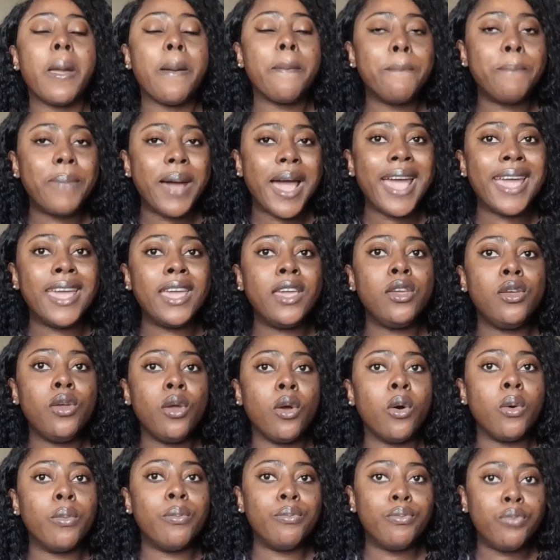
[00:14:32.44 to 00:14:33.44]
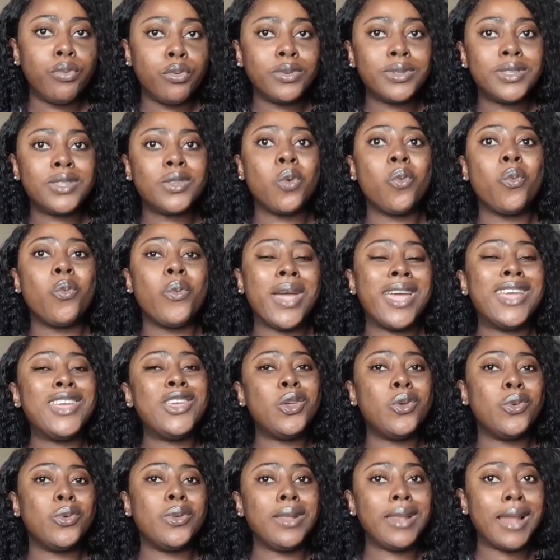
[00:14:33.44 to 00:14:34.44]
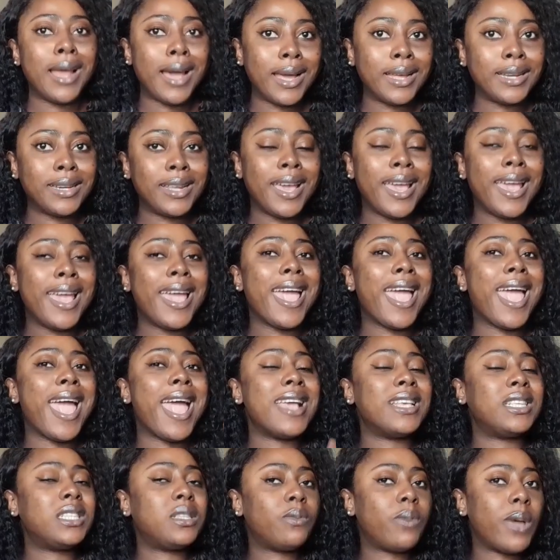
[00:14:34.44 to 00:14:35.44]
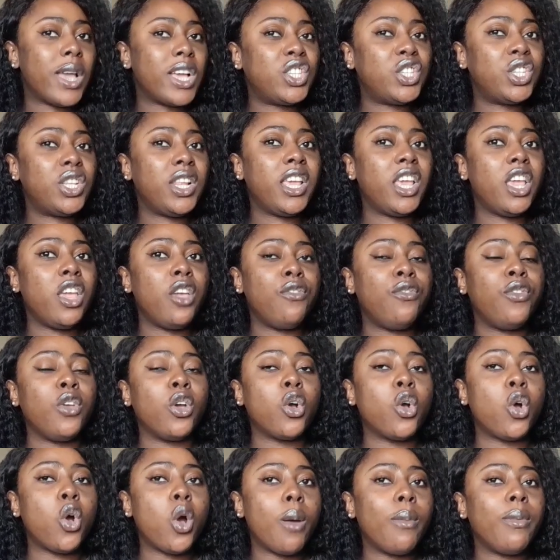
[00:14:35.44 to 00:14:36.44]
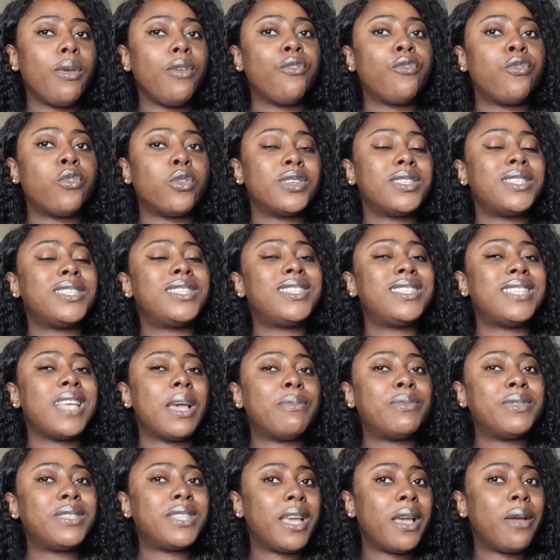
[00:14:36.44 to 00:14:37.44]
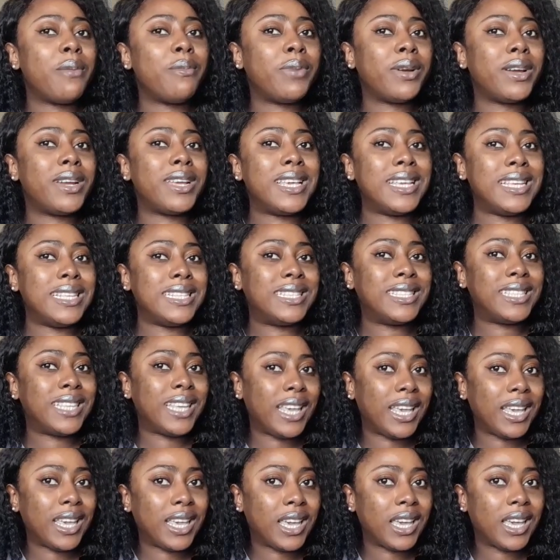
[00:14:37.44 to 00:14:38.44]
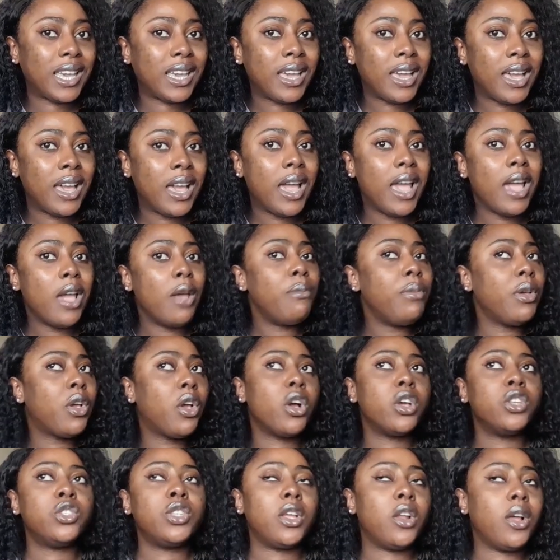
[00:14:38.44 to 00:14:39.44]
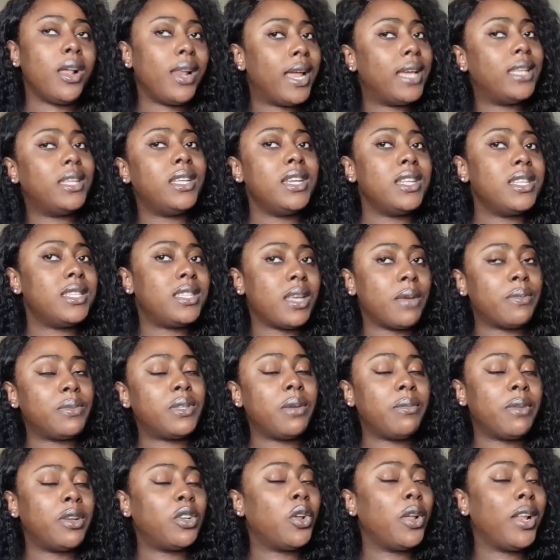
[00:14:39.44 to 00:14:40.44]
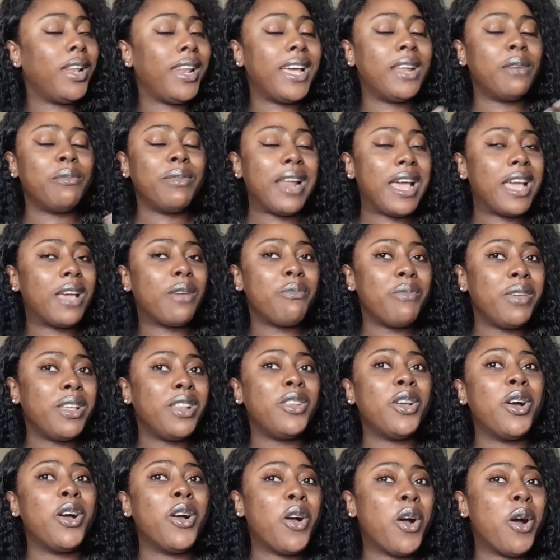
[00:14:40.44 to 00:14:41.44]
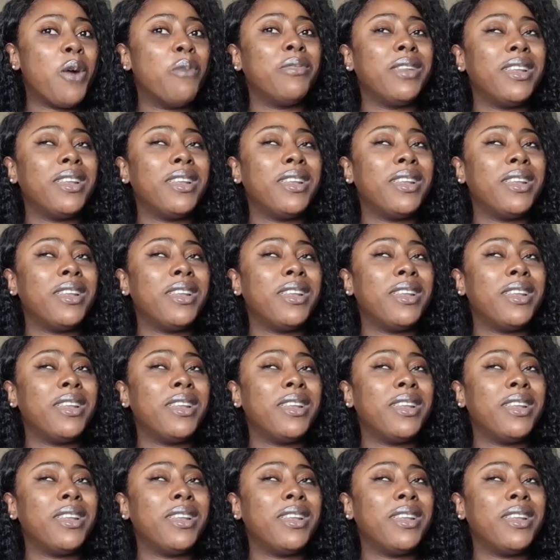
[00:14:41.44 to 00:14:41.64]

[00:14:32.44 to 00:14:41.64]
buy your boots when you land, especially if you're coming for September intake, because you're not landing in September. Don't land like me. Don't